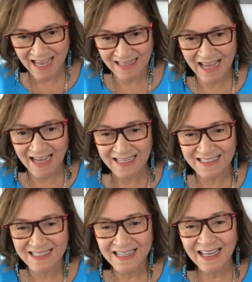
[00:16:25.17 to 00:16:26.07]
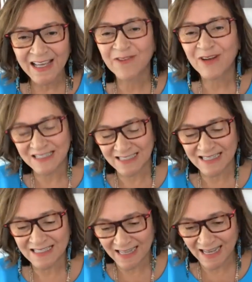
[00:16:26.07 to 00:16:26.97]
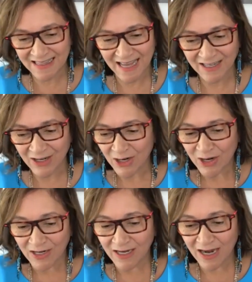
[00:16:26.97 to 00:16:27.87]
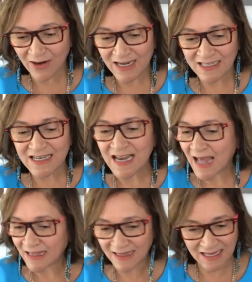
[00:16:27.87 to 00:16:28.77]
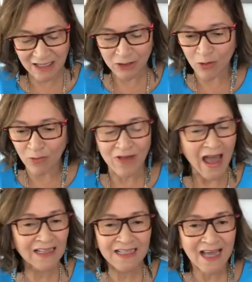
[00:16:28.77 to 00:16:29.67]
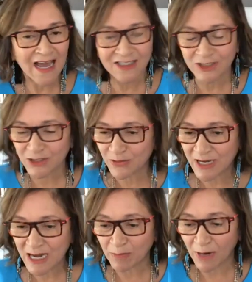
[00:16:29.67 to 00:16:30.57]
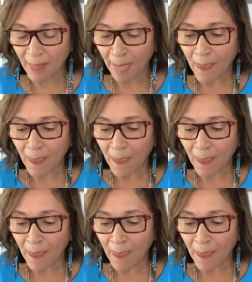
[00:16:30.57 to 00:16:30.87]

And that is, he wants to say that there is nothing, no valley that is too deep,